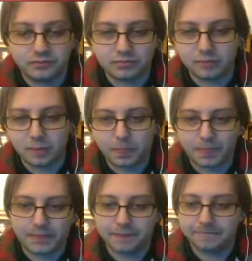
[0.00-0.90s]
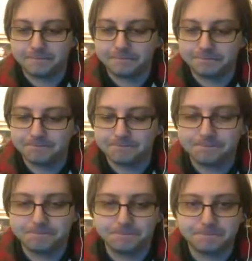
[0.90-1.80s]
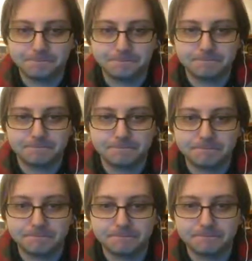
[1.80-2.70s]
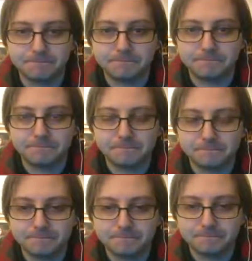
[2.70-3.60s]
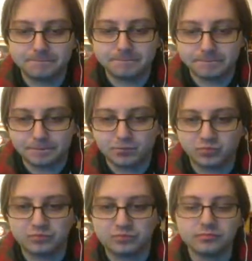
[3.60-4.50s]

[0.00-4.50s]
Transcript: Okay, well, definitely Wrestlekingdom, so I know we're going to do NJPW.